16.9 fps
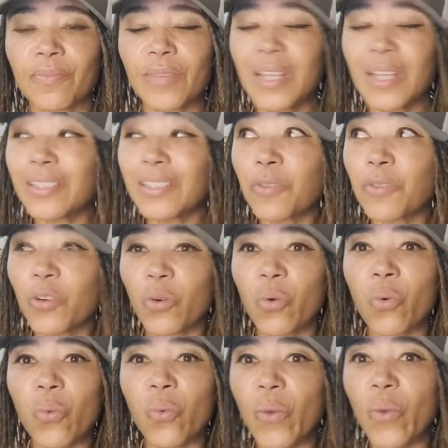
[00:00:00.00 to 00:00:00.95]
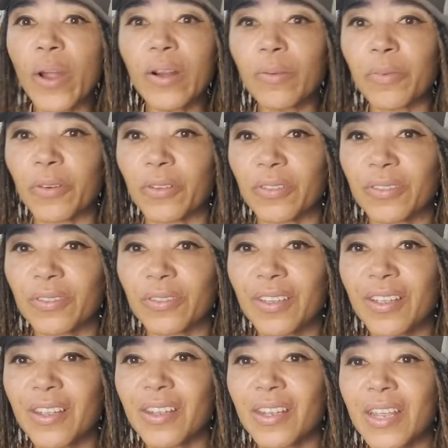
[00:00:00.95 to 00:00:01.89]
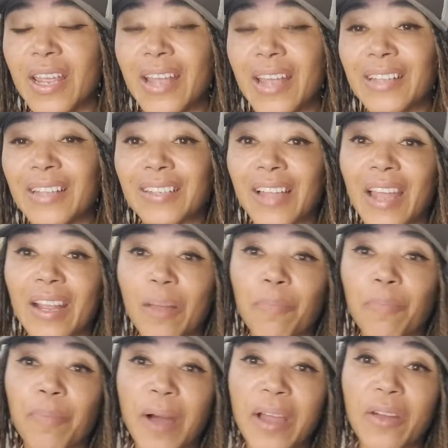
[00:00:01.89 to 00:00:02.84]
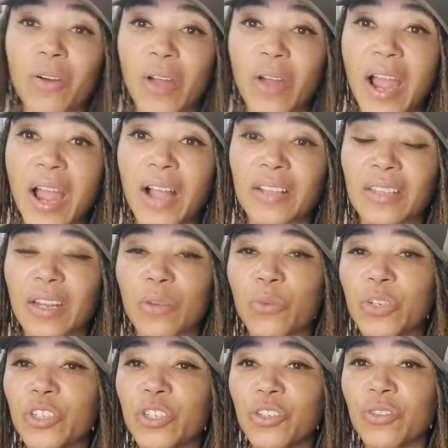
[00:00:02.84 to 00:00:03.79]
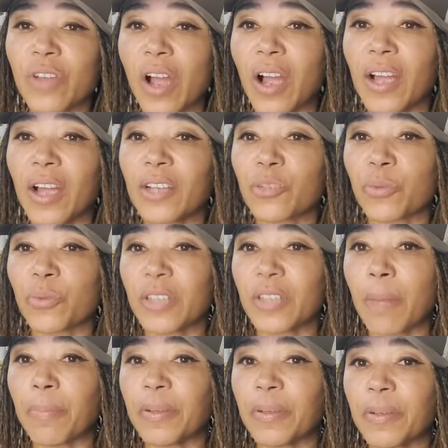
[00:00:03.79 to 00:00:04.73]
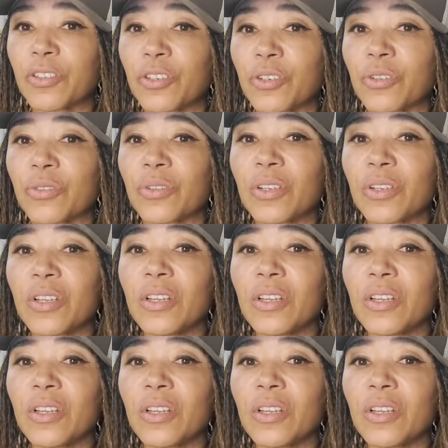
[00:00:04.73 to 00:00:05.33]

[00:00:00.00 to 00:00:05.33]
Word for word: It's incredible. Incredible. It's like a biohack that I wish you guys would tap into.